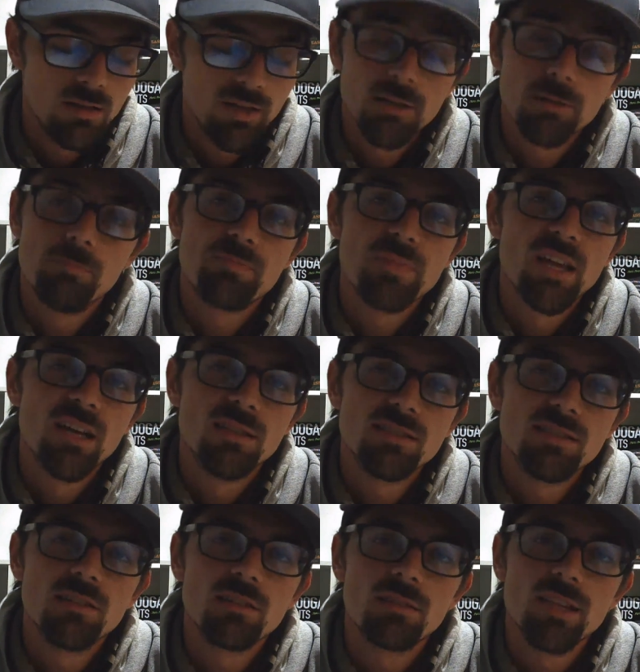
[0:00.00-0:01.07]
yeah,
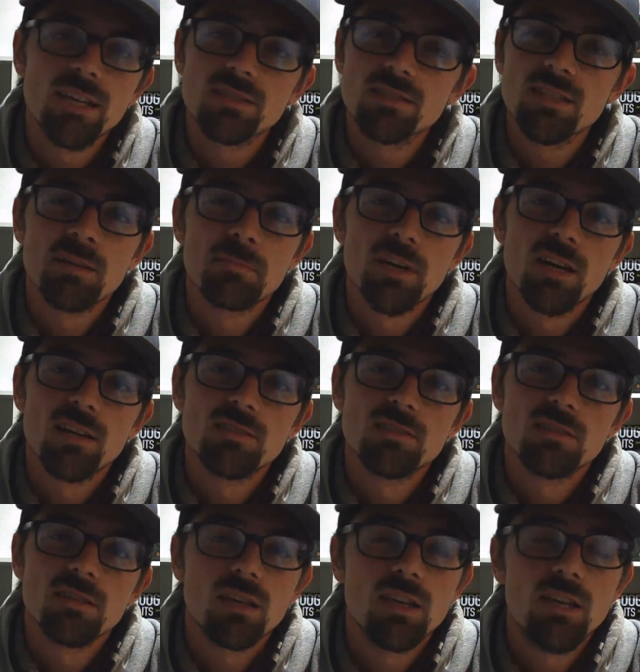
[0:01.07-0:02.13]
until next time,
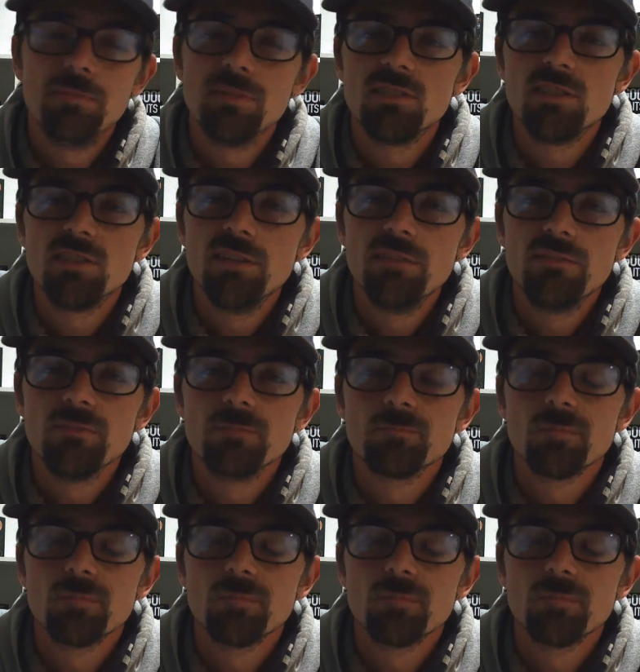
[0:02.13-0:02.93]
guys, keep it safe,